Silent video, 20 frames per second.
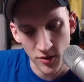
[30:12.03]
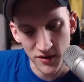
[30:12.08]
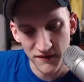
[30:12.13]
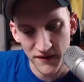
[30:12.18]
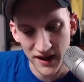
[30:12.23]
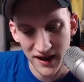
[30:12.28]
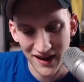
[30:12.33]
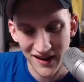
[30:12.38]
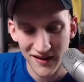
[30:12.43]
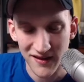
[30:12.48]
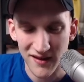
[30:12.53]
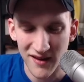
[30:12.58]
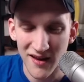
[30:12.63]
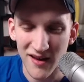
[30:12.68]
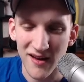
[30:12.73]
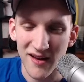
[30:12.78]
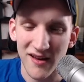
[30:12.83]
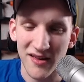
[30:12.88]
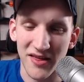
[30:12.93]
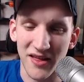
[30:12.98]
in Vegas.
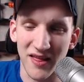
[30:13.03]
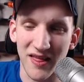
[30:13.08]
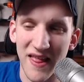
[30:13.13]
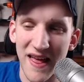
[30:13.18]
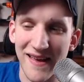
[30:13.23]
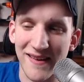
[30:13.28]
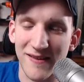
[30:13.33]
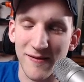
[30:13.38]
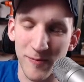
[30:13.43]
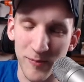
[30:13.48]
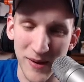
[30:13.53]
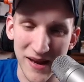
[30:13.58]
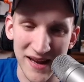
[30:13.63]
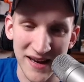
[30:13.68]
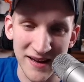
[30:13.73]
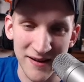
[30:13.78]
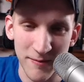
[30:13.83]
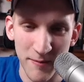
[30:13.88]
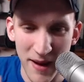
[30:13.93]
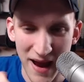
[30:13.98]
The less
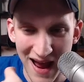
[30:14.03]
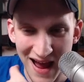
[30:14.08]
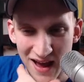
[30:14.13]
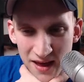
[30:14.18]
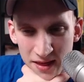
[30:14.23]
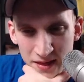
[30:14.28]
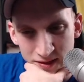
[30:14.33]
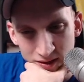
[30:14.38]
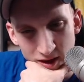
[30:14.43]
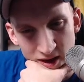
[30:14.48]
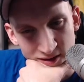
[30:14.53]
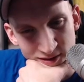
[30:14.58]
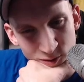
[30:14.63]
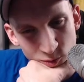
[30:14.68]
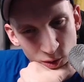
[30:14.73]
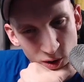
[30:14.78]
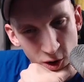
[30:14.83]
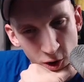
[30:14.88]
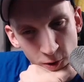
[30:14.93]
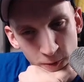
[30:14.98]
beaten path as
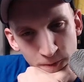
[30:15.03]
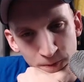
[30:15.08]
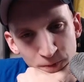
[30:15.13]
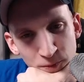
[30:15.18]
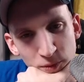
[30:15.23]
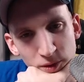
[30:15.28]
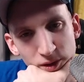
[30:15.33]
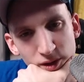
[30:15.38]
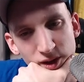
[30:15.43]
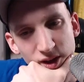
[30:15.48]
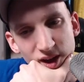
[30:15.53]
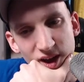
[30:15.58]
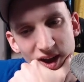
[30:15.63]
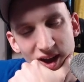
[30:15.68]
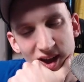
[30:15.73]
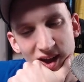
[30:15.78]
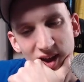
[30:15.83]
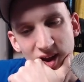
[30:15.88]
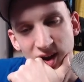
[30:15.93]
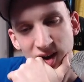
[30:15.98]
well.
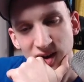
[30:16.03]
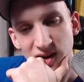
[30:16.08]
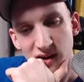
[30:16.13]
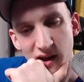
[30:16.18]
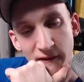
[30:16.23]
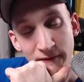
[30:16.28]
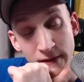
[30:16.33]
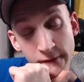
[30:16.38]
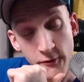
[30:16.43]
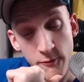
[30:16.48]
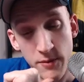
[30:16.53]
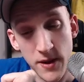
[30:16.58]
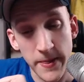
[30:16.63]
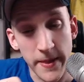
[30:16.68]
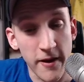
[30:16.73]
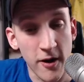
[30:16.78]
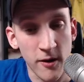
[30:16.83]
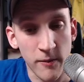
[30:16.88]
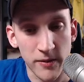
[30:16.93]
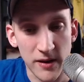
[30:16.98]
And I've never been
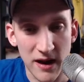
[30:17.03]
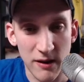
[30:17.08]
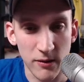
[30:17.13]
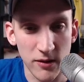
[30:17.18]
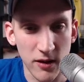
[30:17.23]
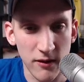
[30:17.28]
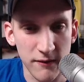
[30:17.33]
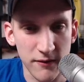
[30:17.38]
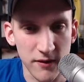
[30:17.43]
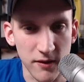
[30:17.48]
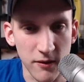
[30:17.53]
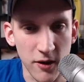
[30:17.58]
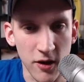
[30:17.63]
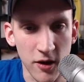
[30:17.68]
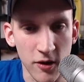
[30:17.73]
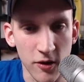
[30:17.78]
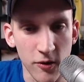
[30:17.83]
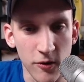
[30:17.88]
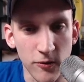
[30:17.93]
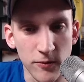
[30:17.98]
there, but I would love to
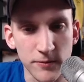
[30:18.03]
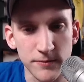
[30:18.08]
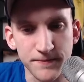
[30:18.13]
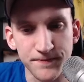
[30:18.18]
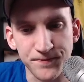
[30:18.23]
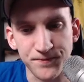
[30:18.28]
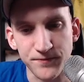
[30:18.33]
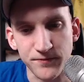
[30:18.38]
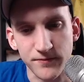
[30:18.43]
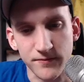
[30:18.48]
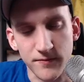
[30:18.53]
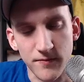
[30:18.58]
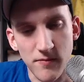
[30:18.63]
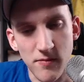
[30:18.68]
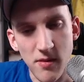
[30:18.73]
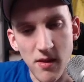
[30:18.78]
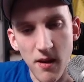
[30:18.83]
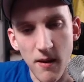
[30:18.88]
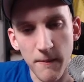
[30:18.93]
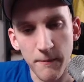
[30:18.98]
go.
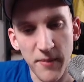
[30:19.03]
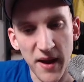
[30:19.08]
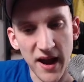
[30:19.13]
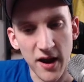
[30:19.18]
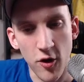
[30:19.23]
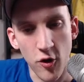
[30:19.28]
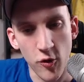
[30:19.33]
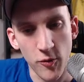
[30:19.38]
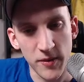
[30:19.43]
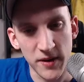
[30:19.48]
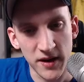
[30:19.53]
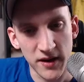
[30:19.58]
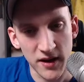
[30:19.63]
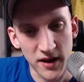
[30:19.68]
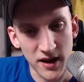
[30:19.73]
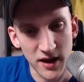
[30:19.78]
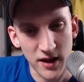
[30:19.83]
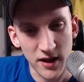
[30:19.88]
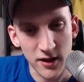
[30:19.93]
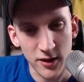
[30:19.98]
Back home in
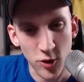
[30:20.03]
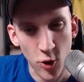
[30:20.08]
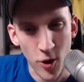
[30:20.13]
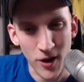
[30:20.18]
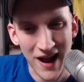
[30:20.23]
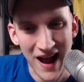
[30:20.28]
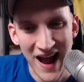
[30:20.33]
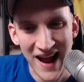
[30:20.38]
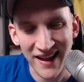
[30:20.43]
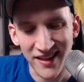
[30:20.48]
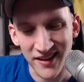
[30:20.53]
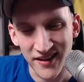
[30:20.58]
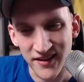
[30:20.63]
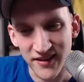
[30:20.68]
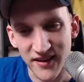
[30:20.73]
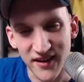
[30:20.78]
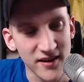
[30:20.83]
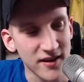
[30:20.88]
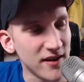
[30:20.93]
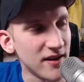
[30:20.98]
Long
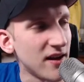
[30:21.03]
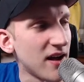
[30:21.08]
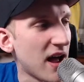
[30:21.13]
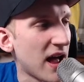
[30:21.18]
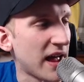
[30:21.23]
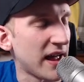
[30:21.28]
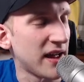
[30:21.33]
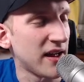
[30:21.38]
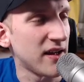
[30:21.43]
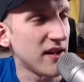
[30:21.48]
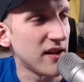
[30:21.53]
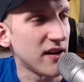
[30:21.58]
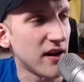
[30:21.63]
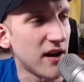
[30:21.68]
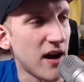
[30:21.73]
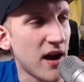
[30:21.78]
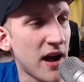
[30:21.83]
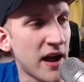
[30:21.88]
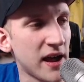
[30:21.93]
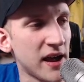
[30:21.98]
Island,
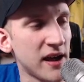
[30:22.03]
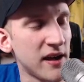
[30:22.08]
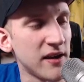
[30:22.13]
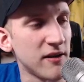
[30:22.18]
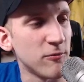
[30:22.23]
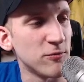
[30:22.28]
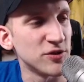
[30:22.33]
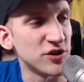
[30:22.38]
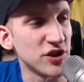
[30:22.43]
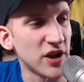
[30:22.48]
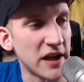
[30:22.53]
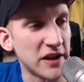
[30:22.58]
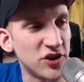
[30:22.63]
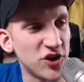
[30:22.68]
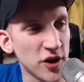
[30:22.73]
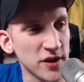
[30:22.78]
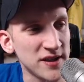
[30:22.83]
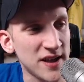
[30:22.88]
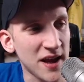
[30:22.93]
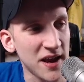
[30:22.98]
I was like
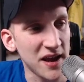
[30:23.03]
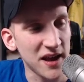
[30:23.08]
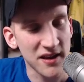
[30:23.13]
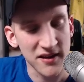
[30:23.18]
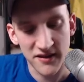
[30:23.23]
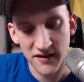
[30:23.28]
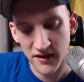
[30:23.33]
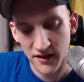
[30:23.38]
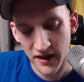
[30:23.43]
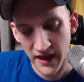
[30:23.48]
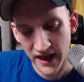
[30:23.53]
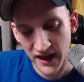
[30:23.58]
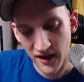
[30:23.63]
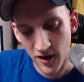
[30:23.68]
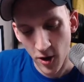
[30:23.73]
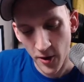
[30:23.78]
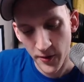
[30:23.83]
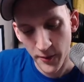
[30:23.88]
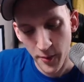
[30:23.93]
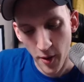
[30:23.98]
just getting into like
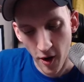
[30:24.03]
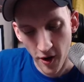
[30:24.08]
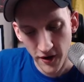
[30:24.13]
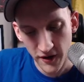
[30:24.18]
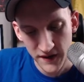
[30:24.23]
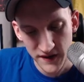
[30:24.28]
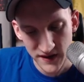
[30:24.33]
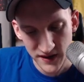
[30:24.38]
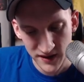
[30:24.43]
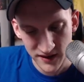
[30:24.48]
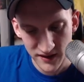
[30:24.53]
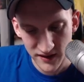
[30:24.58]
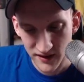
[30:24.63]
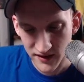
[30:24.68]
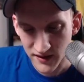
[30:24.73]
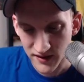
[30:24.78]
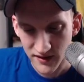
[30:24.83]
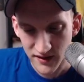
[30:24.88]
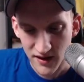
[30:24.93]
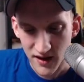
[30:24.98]
all the parks,
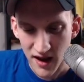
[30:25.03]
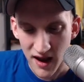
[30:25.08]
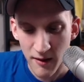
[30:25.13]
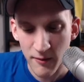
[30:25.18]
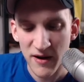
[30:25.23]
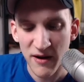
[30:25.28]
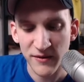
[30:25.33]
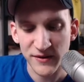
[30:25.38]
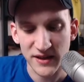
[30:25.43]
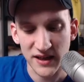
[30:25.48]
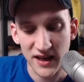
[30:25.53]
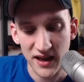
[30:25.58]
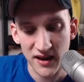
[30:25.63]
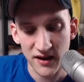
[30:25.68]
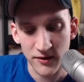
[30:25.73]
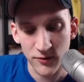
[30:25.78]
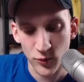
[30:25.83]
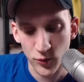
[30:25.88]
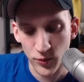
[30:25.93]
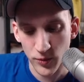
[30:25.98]
and when I was a
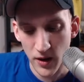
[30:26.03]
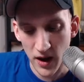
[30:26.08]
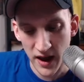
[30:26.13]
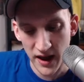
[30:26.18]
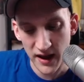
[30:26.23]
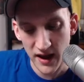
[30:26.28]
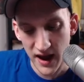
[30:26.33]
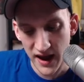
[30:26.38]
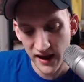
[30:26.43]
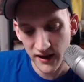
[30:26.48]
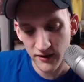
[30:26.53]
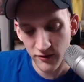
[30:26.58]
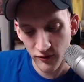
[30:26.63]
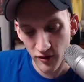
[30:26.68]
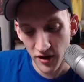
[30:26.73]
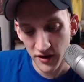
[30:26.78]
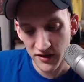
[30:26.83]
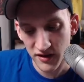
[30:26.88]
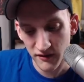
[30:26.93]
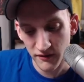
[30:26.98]
kid, I hiked
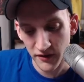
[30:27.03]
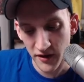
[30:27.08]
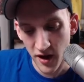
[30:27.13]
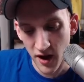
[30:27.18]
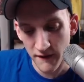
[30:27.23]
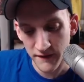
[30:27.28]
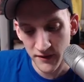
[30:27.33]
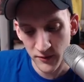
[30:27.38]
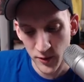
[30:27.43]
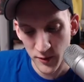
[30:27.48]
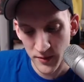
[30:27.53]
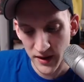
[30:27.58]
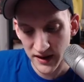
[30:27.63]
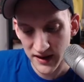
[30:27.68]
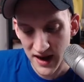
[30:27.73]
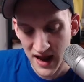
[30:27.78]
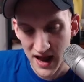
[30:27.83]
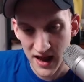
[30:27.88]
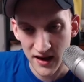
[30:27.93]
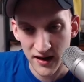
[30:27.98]
relatively often with my
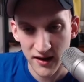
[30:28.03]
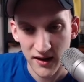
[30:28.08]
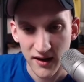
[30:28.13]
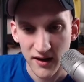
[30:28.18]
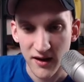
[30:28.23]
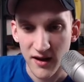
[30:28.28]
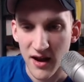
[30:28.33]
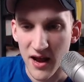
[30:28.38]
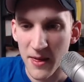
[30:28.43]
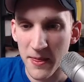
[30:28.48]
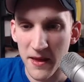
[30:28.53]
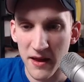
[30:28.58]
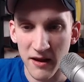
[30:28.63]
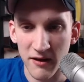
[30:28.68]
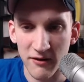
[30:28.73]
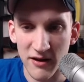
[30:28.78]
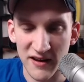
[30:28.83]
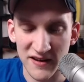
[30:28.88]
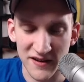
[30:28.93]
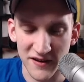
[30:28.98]
dad, and
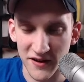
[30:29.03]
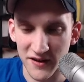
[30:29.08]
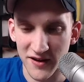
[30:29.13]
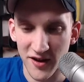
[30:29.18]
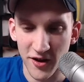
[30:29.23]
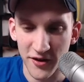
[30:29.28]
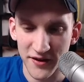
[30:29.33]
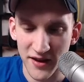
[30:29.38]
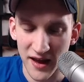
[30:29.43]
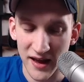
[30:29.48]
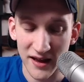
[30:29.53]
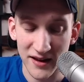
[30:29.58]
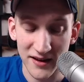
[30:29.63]
then as an adult, I